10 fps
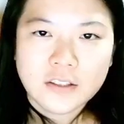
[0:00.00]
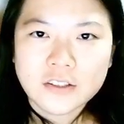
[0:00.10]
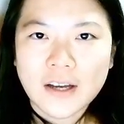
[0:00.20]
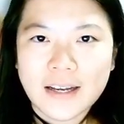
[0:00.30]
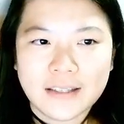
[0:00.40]

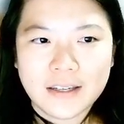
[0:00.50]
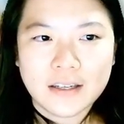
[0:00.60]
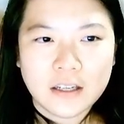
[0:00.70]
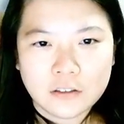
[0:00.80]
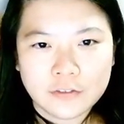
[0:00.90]
So I
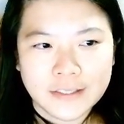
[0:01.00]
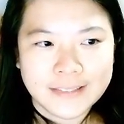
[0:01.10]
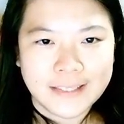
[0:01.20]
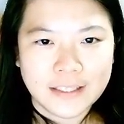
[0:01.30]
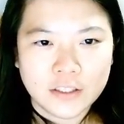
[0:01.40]
think the
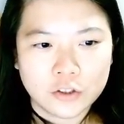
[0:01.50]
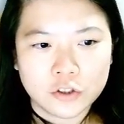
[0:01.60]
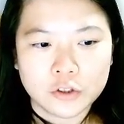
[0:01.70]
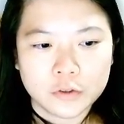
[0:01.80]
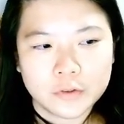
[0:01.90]
first thing you
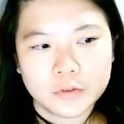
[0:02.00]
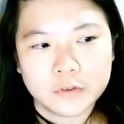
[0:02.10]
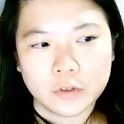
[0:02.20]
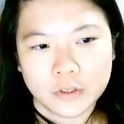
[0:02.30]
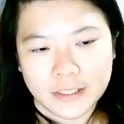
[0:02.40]
should
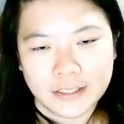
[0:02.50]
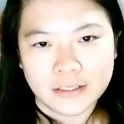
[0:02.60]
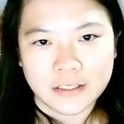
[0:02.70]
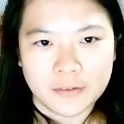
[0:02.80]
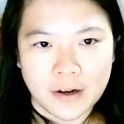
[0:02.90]

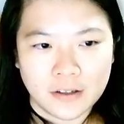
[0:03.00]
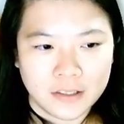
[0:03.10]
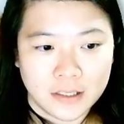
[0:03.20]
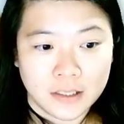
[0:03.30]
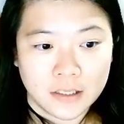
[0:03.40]
notice about
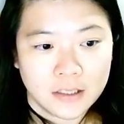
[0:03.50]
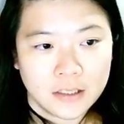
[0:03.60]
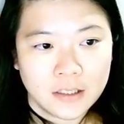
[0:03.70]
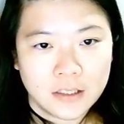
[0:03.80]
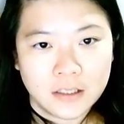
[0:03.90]
the
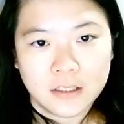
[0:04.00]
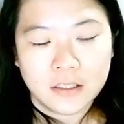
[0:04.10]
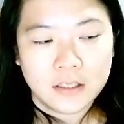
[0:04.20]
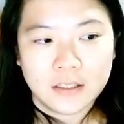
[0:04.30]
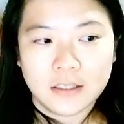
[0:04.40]

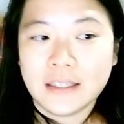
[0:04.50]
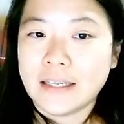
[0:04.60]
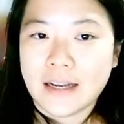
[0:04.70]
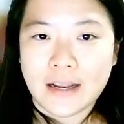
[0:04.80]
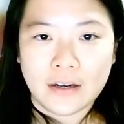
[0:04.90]

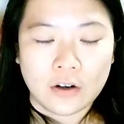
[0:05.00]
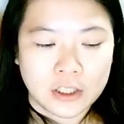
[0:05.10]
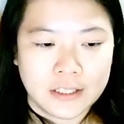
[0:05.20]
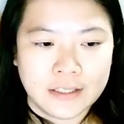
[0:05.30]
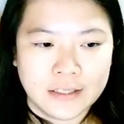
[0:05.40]
lead and the
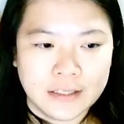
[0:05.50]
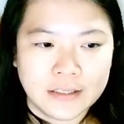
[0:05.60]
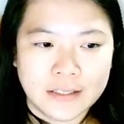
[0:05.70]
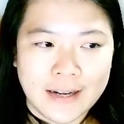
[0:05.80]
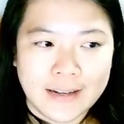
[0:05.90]
auction
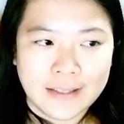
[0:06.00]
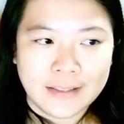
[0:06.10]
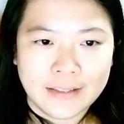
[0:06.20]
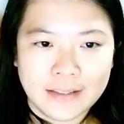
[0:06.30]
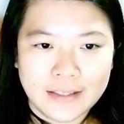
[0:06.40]
is that
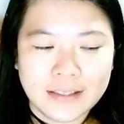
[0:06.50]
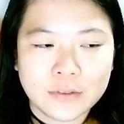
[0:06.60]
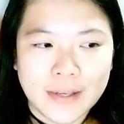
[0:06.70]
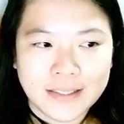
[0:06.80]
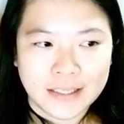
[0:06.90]
East
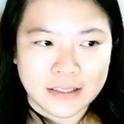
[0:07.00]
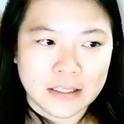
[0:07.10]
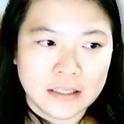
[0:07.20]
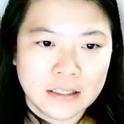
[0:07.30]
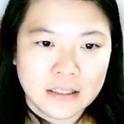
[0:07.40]
West has
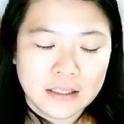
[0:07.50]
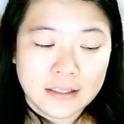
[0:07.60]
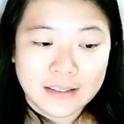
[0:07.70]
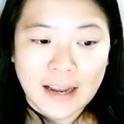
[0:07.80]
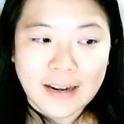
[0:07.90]
a
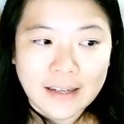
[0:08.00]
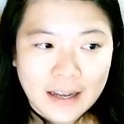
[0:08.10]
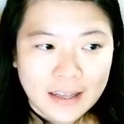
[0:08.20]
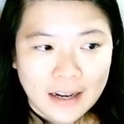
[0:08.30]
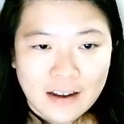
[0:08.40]
9
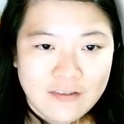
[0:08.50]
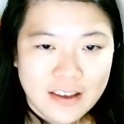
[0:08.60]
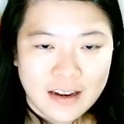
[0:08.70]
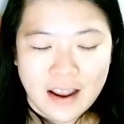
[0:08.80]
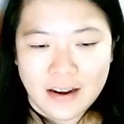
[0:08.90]
card hard
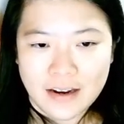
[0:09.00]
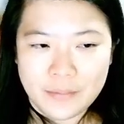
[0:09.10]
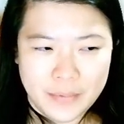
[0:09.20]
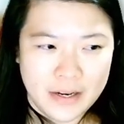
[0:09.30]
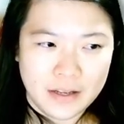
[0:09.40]
fit and they
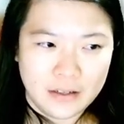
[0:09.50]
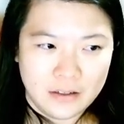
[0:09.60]
didn't bid it.